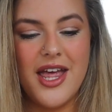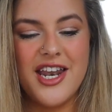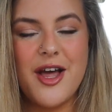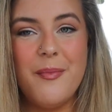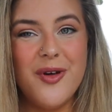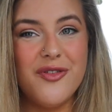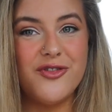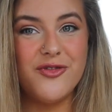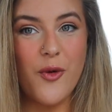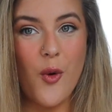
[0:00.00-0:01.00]
Number
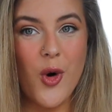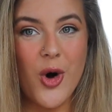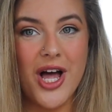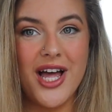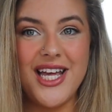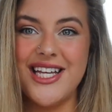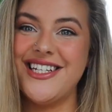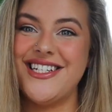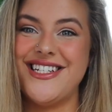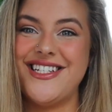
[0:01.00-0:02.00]
4
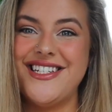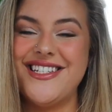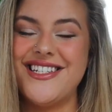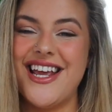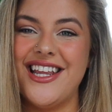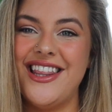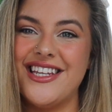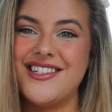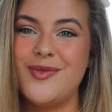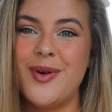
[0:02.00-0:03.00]
is, and
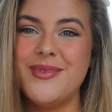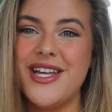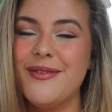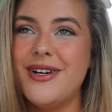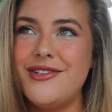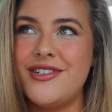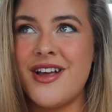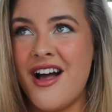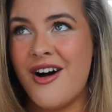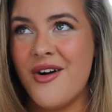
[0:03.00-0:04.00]
this is what I'm telling
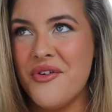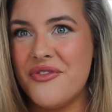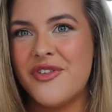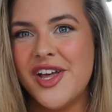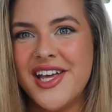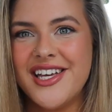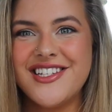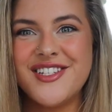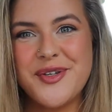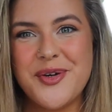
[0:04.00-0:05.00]
myself,
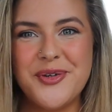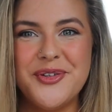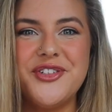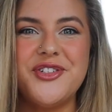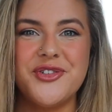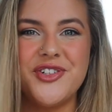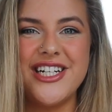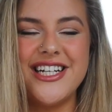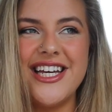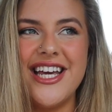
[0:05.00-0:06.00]
is no
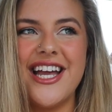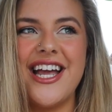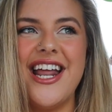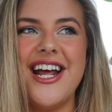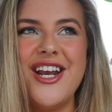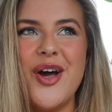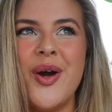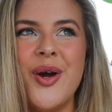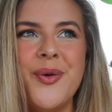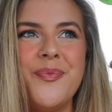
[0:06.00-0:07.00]
drinking. And I
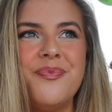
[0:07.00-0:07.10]
know,